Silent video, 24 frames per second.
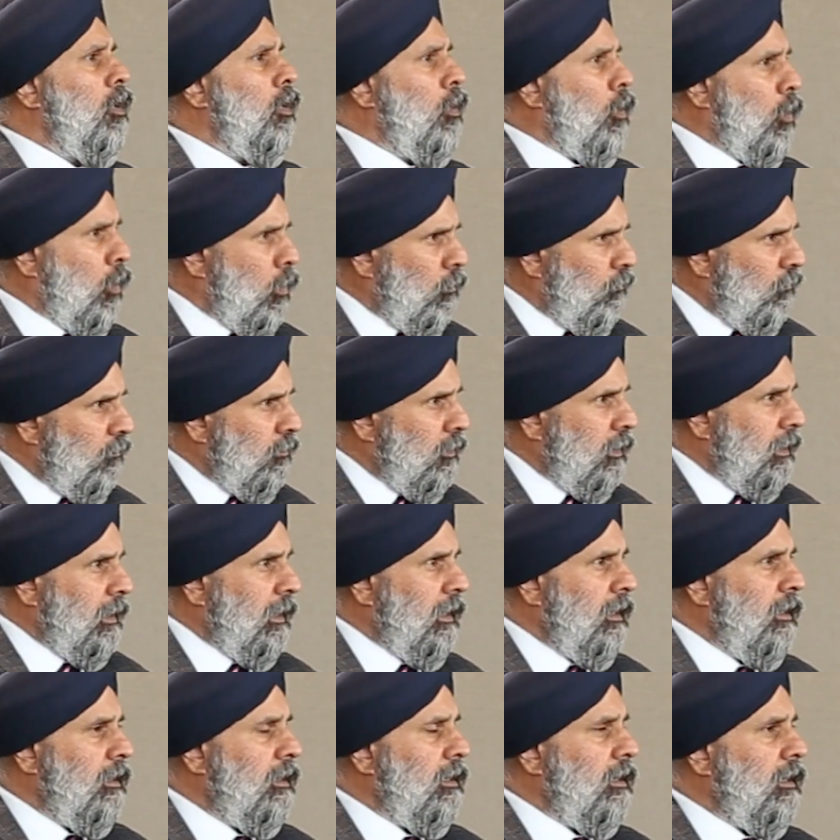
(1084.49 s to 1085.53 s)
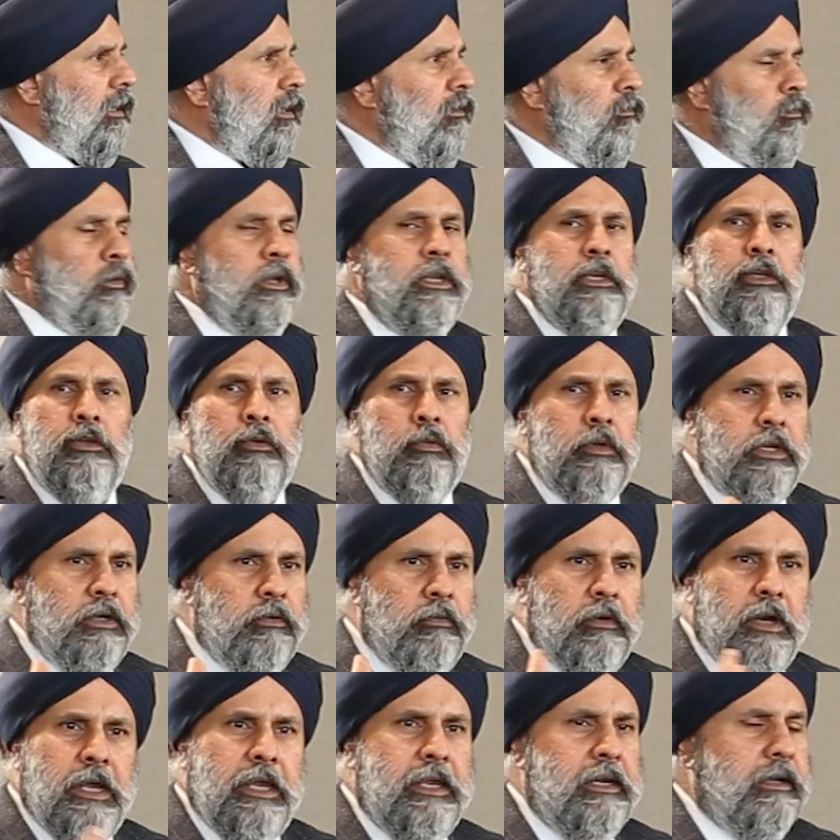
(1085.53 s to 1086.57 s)
Hopefully, if we do it
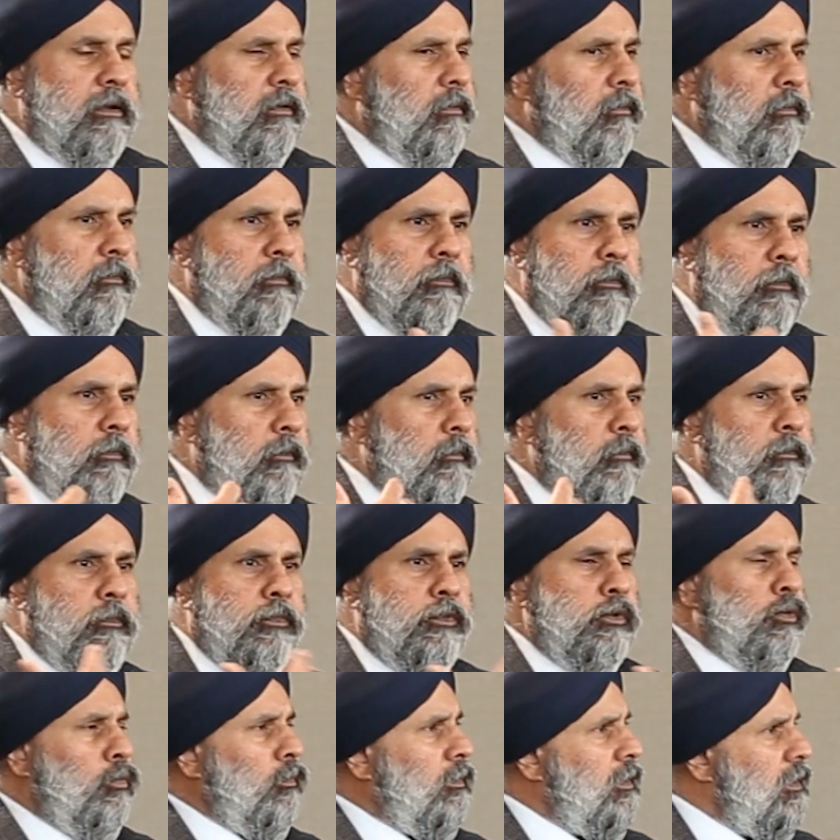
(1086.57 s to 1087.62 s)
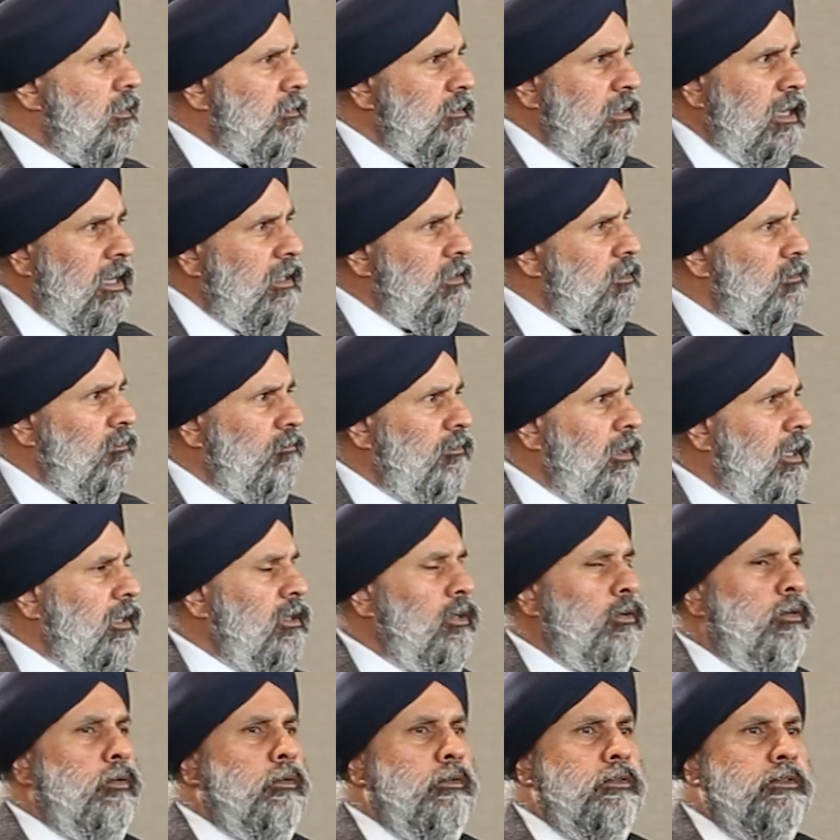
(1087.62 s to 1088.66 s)
right through these kinds of
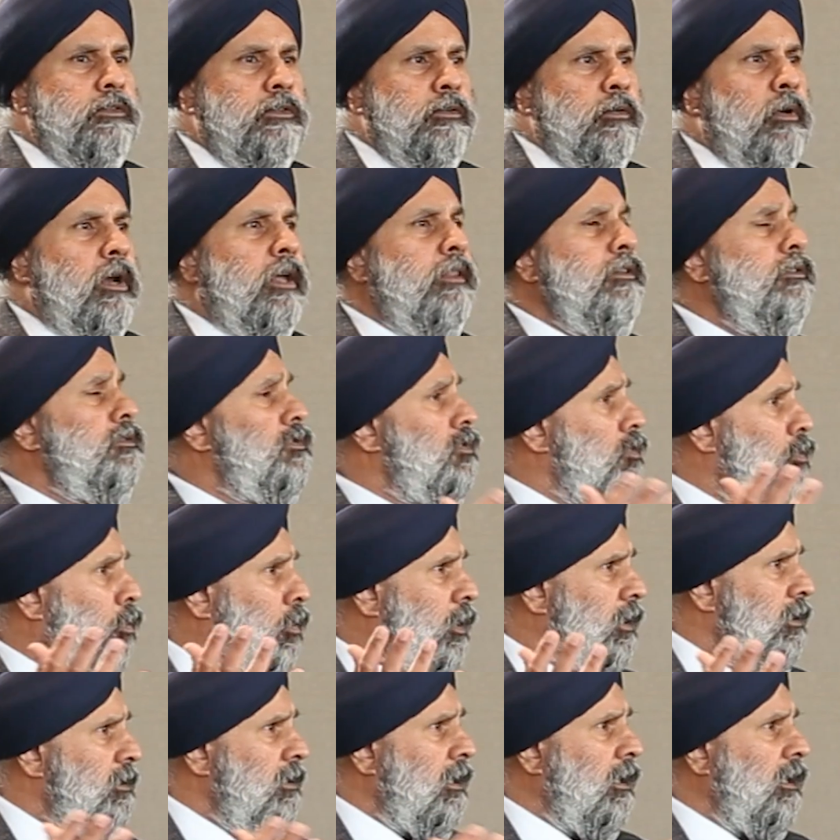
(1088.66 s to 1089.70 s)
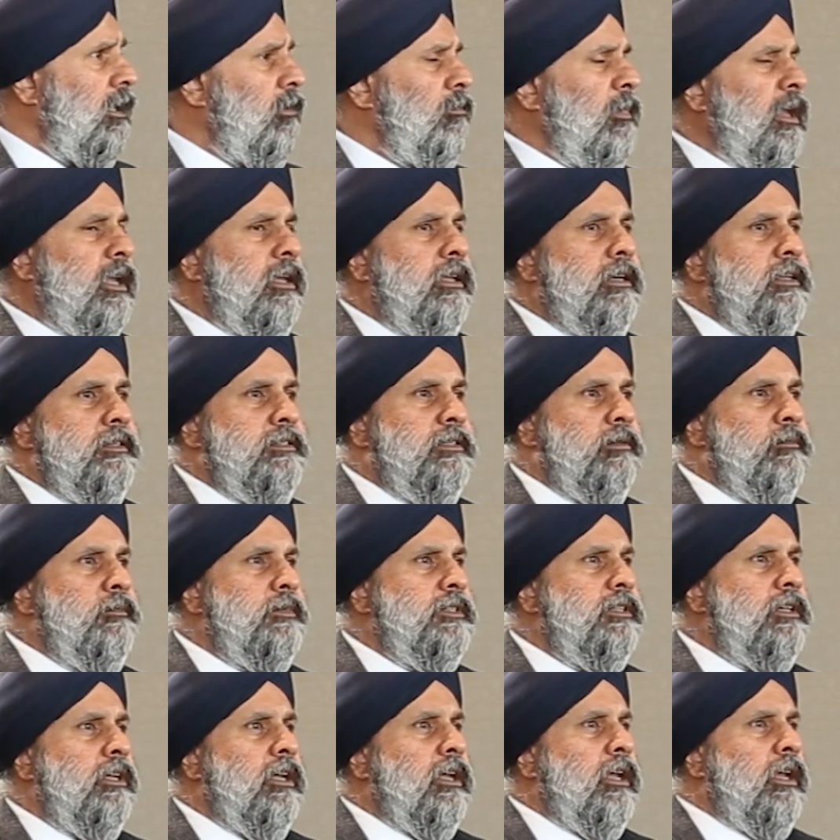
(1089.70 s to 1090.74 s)
venues, through other storytelling
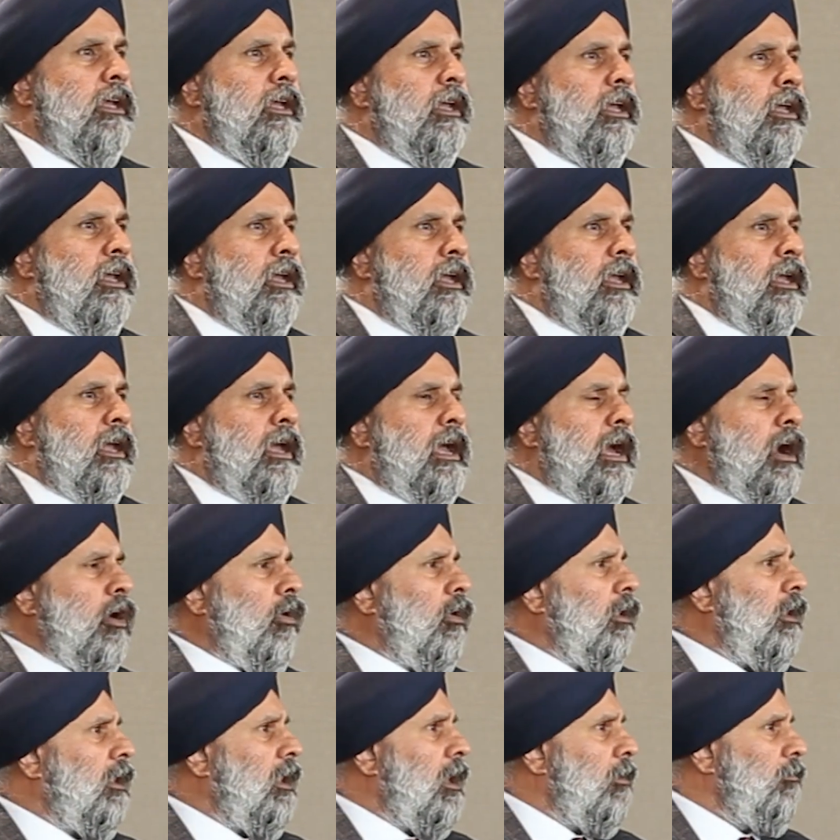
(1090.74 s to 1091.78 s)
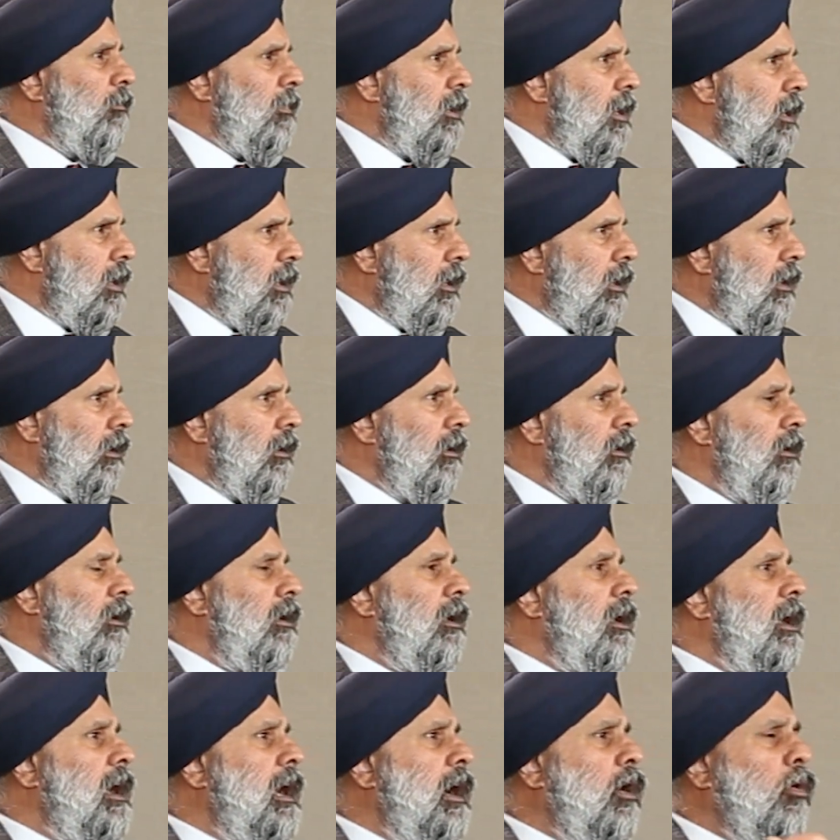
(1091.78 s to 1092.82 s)
mechanisms, our alumni,
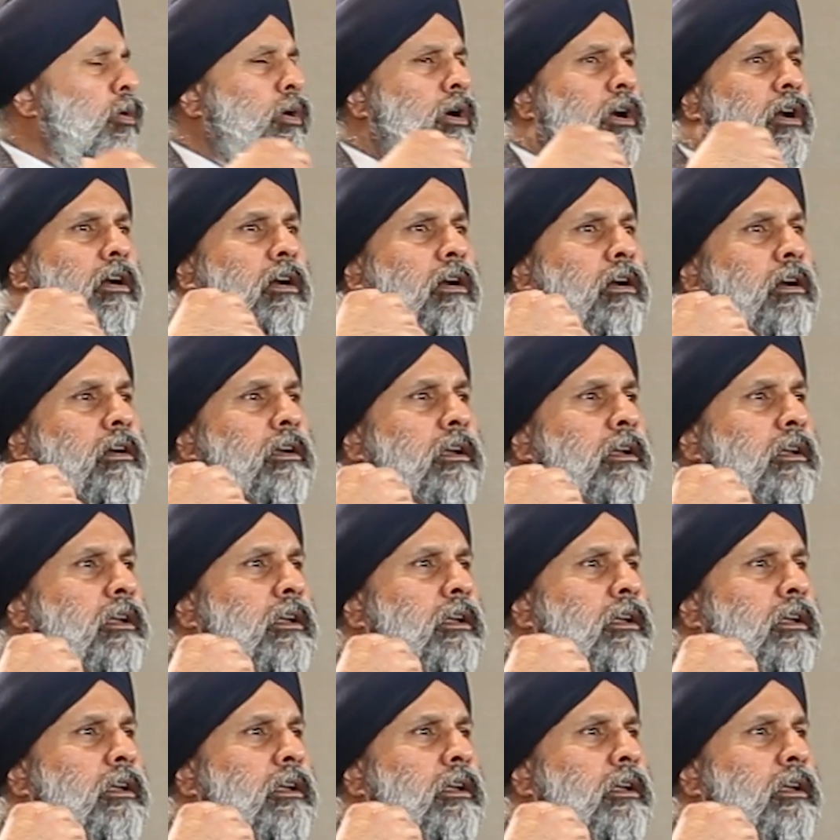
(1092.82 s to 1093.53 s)
our